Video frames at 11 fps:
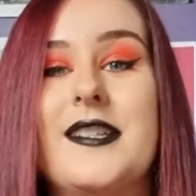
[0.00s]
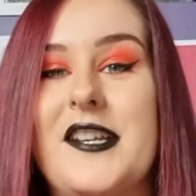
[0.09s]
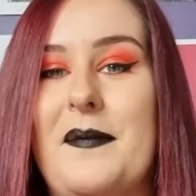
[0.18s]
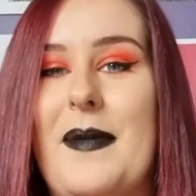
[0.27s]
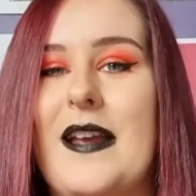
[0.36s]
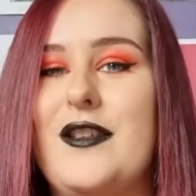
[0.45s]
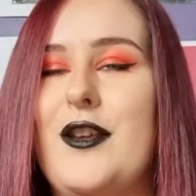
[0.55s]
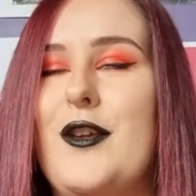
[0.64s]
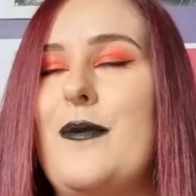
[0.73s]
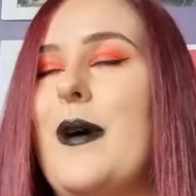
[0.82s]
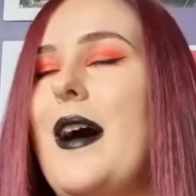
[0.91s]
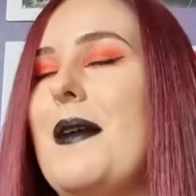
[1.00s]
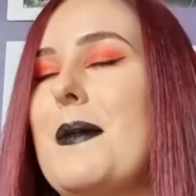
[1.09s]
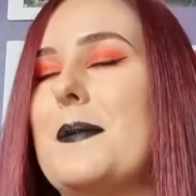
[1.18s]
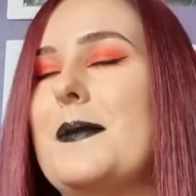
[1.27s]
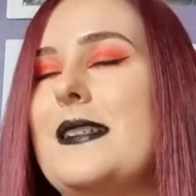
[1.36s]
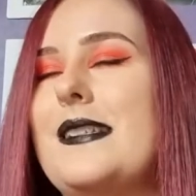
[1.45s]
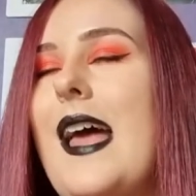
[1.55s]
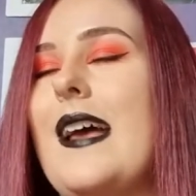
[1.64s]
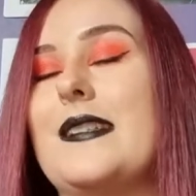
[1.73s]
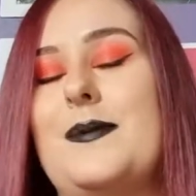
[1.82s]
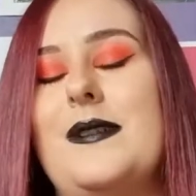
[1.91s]
I don't know about you, but I'm
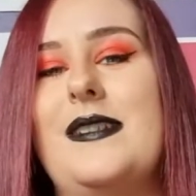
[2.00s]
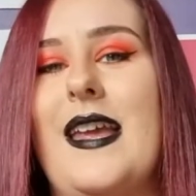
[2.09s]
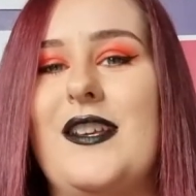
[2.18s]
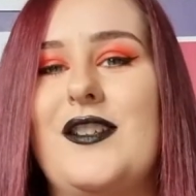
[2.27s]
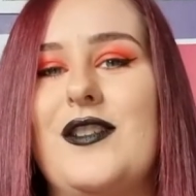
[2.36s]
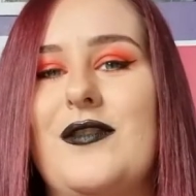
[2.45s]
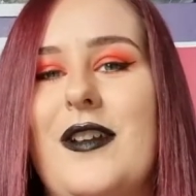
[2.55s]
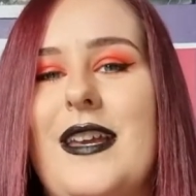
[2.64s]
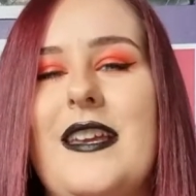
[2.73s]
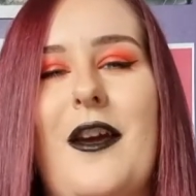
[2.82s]
obsessed with stationery.